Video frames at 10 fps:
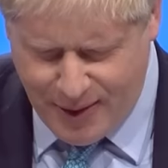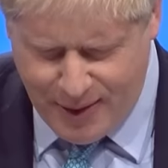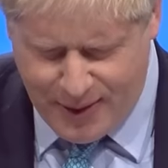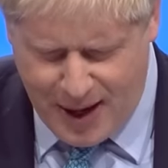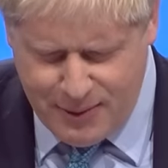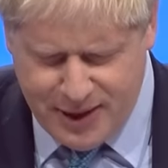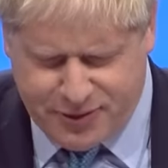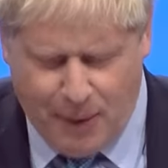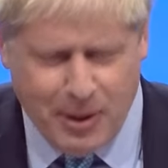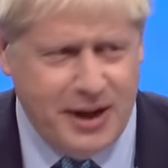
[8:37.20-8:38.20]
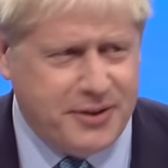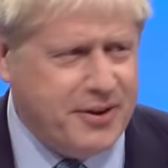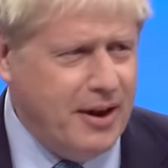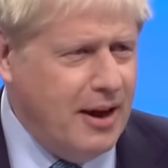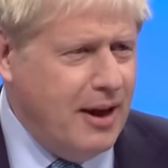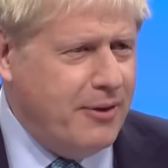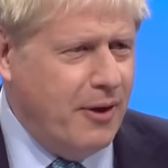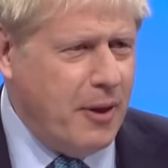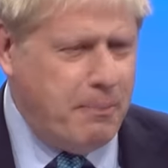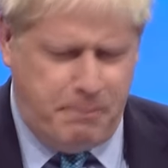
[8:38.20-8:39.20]
The only trouble is
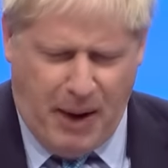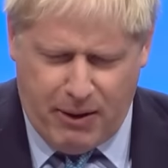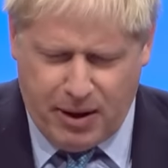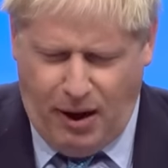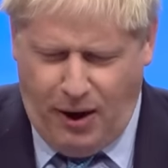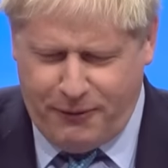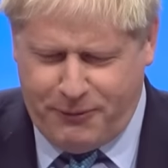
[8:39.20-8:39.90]
that the paragraph